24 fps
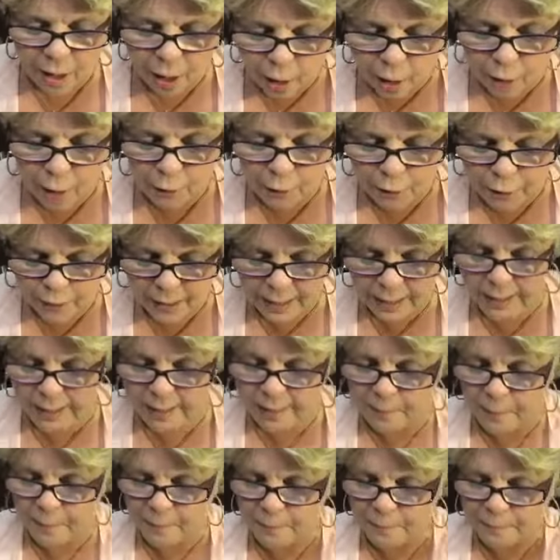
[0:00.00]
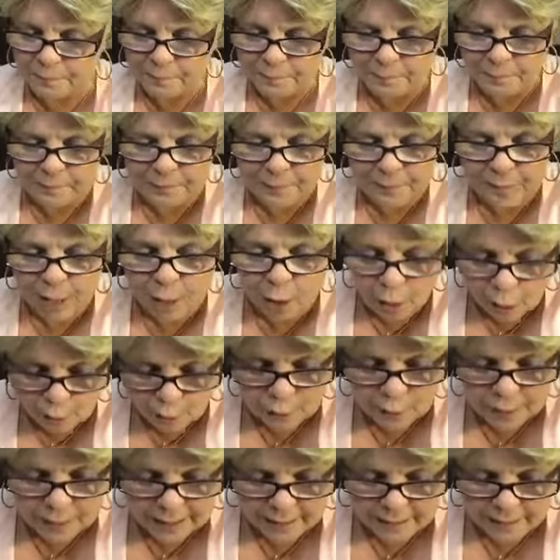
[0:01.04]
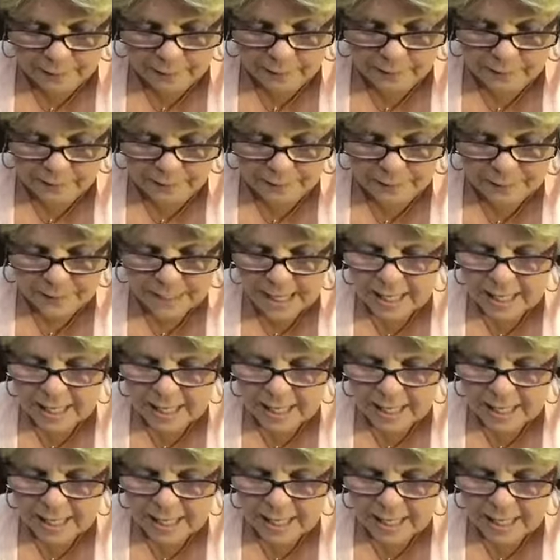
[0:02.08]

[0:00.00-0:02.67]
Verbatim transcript: over him, over him.